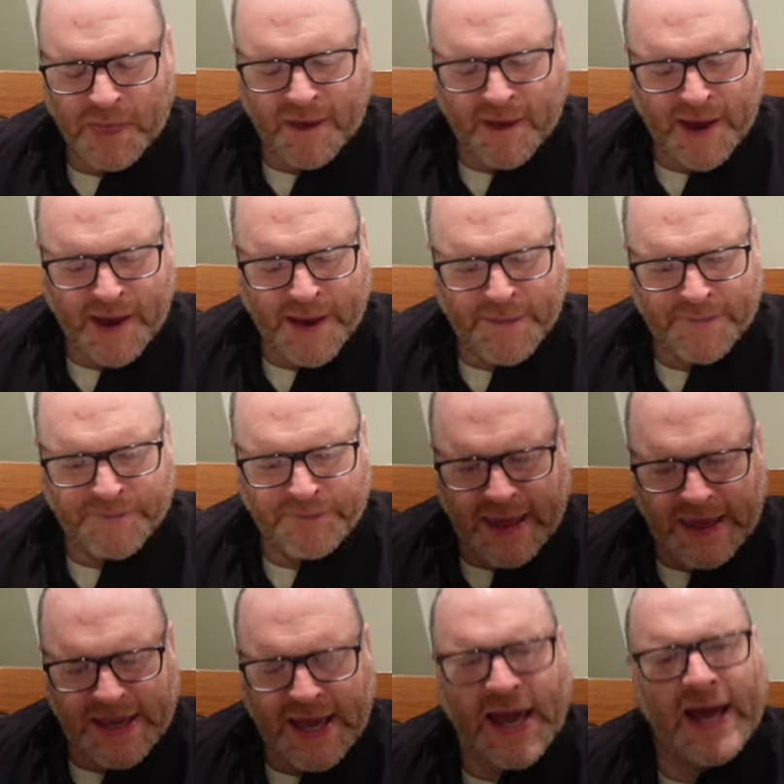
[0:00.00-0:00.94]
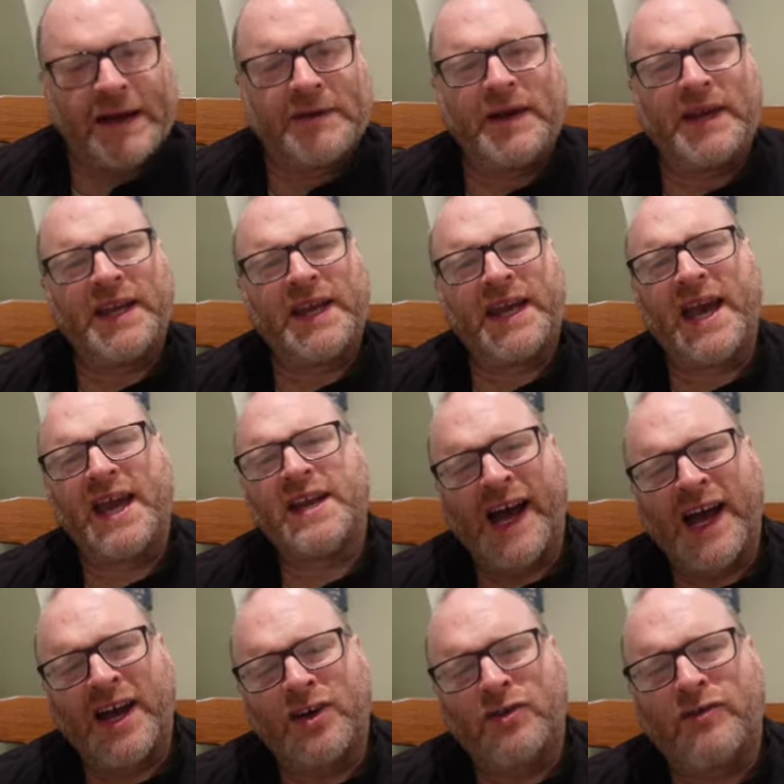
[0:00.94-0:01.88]
And again,
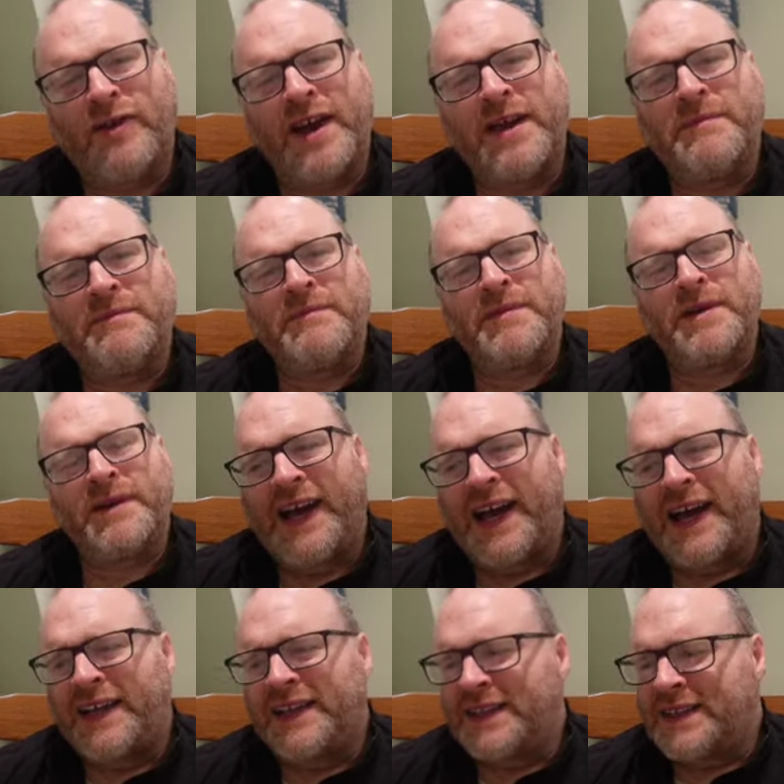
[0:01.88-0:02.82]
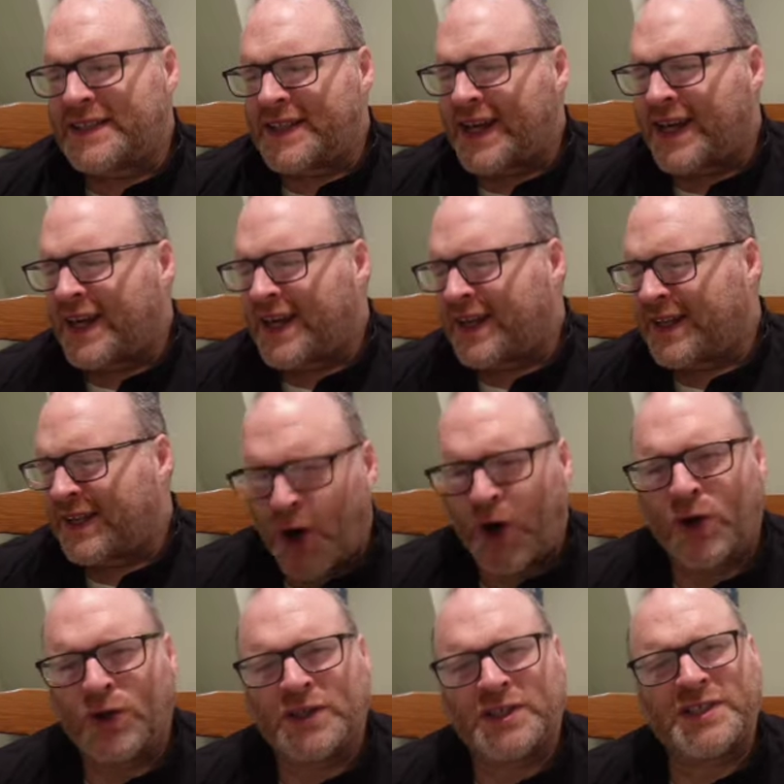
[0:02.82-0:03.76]
a grim and
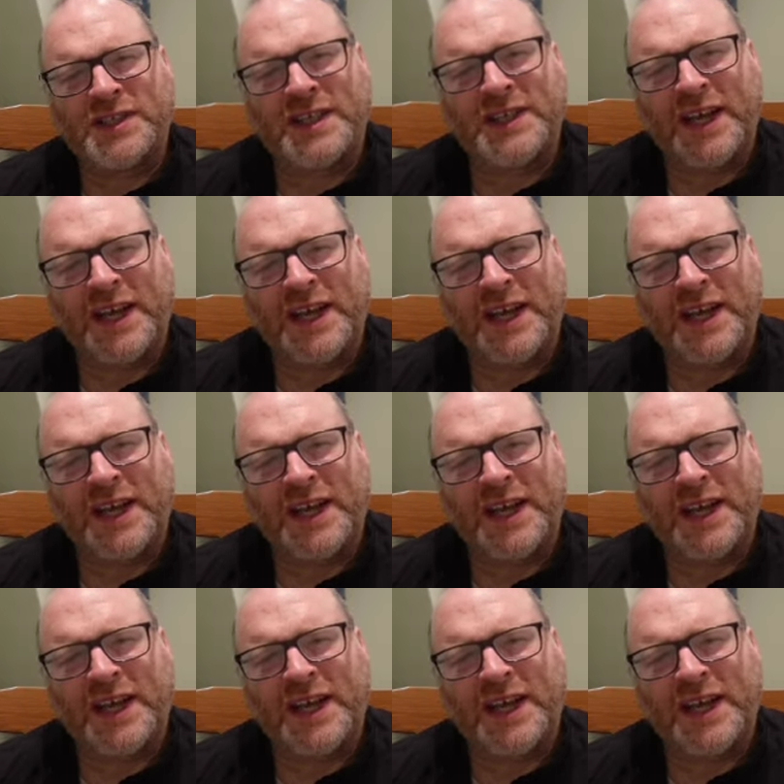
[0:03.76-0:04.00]
odd